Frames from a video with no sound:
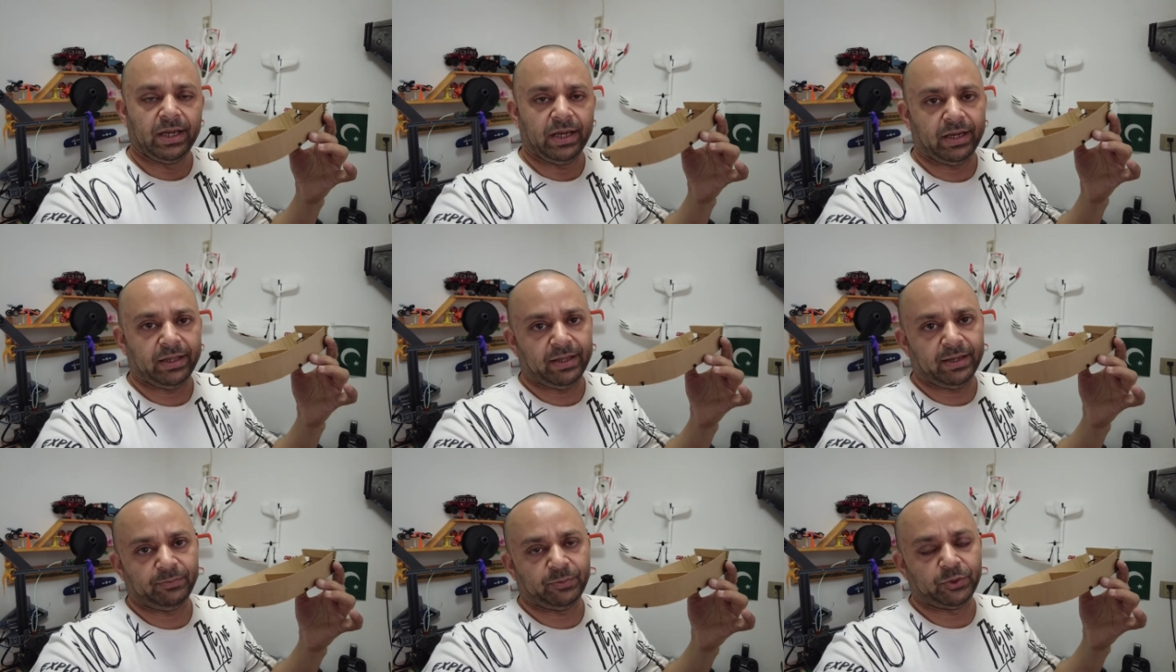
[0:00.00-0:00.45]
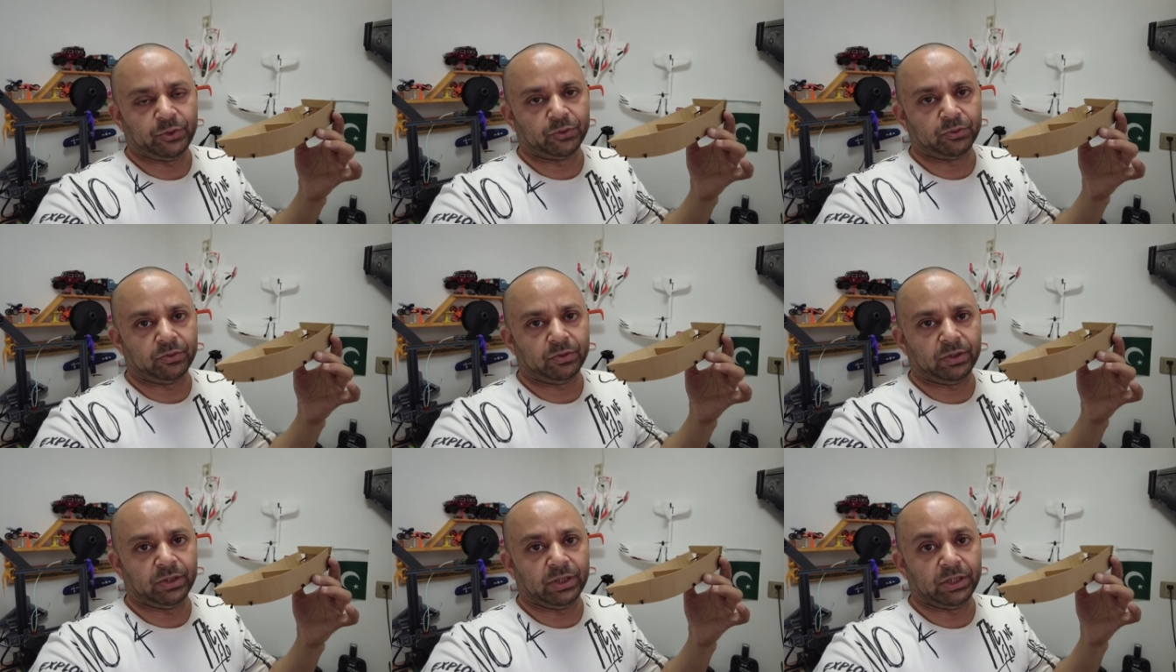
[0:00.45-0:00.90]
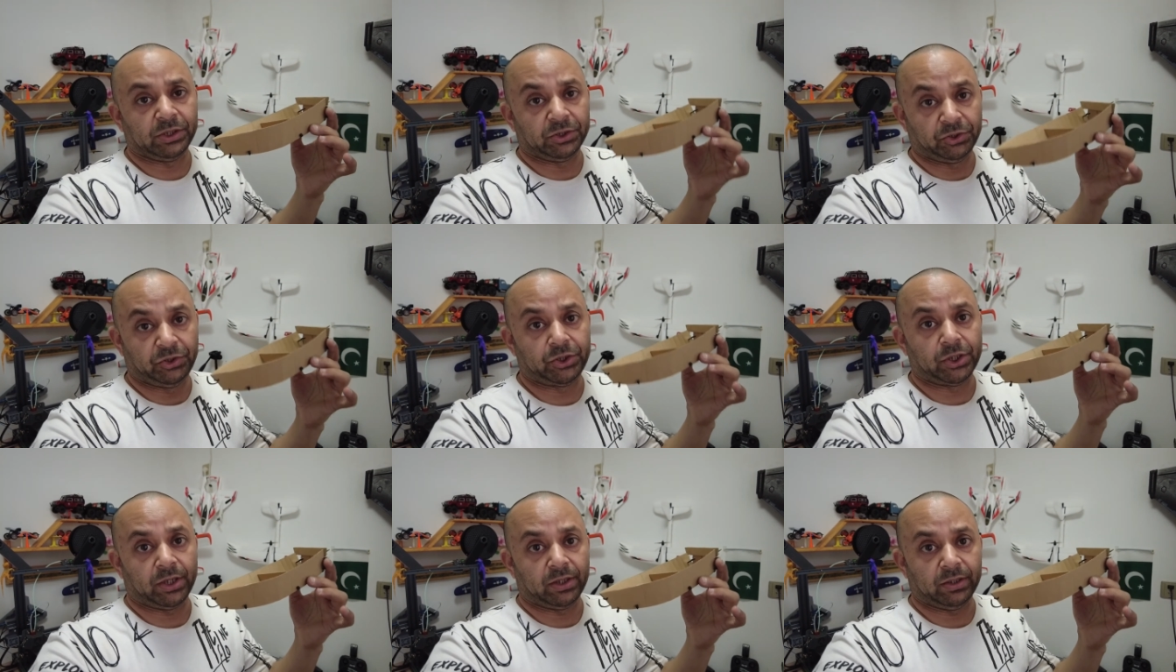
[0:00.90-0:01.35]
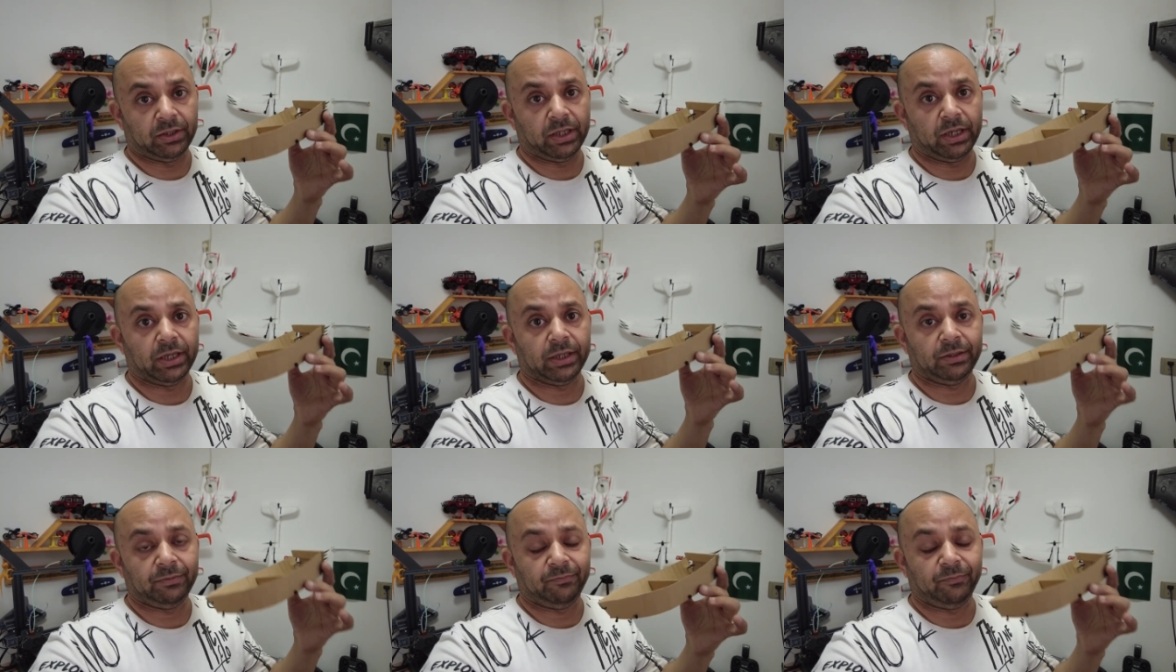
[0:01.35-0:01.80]
and I'm sure,
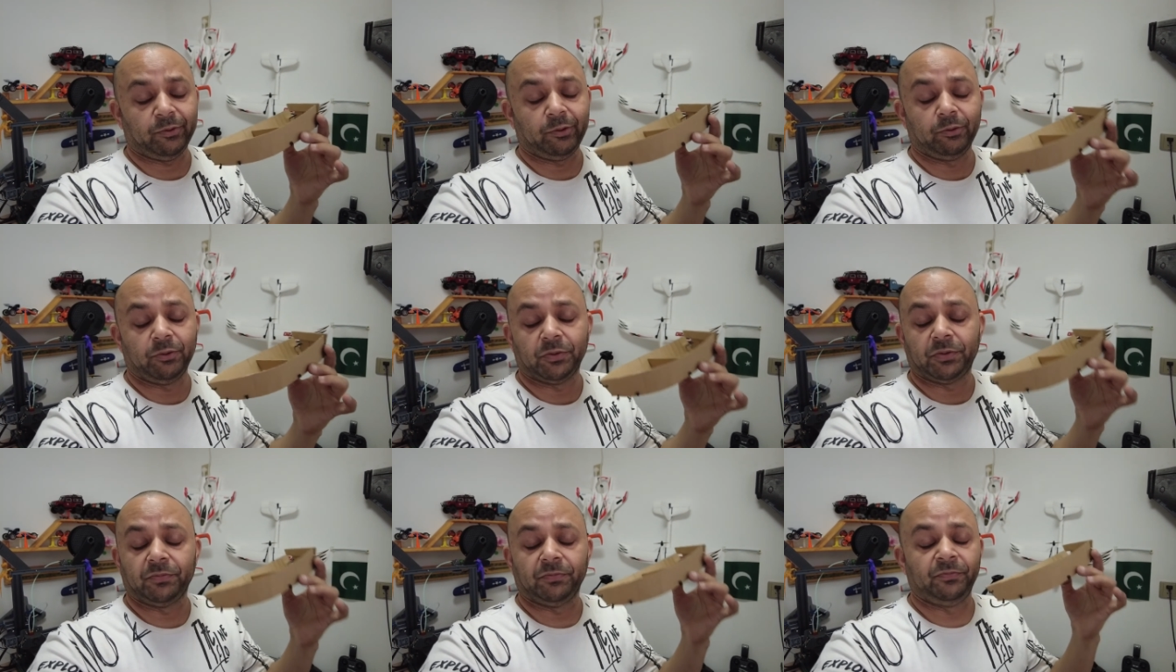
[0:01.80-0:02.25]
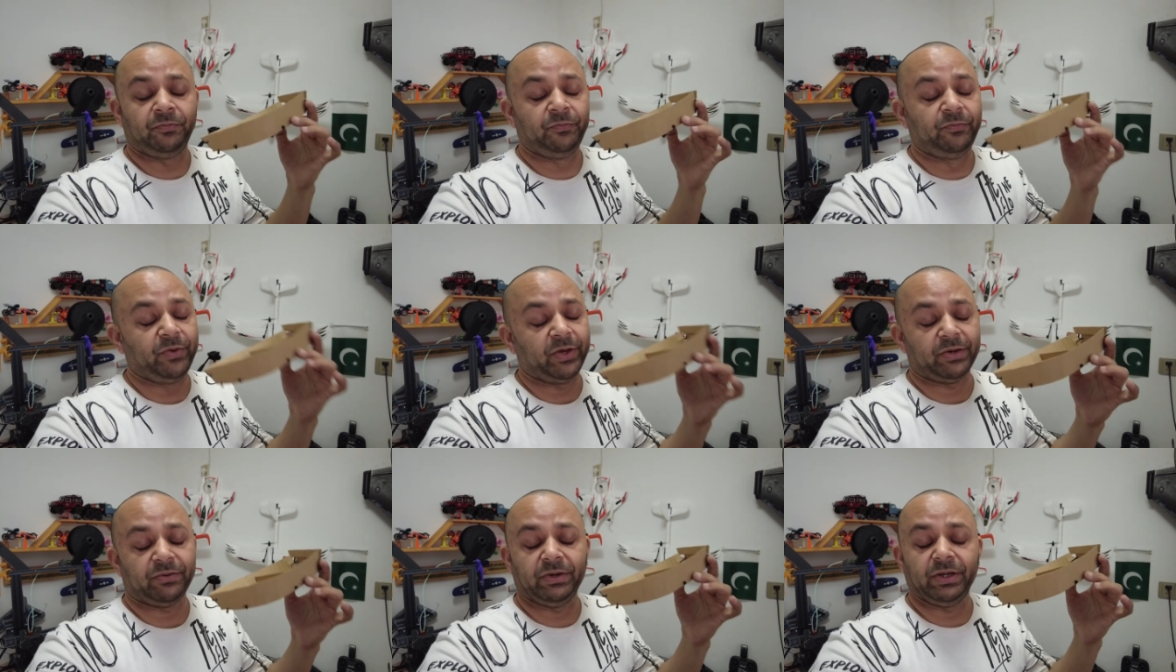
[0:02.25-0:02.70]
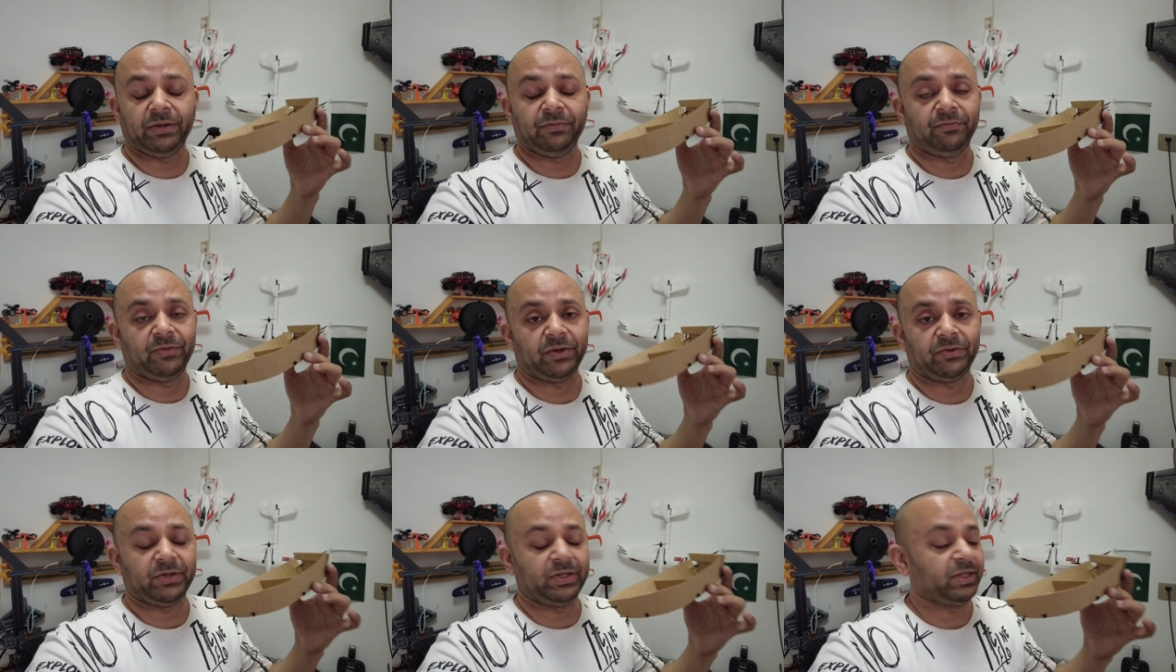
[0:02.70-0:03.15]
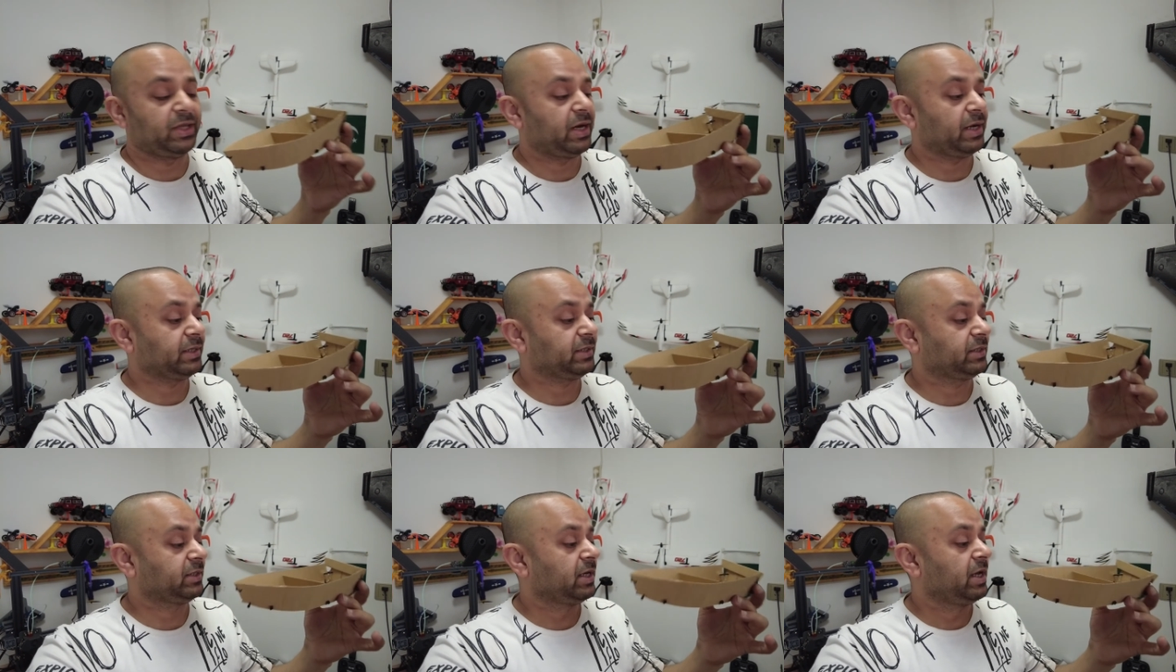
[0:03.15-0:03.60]
inshallah, it will look very, very
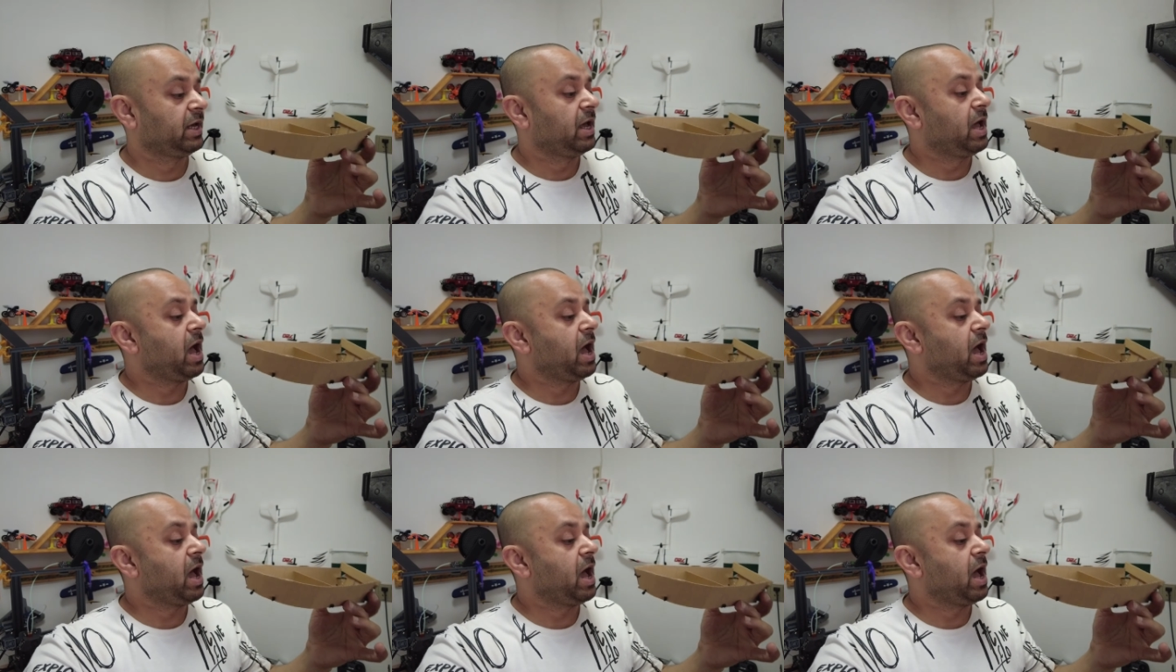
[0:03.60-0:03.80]
nice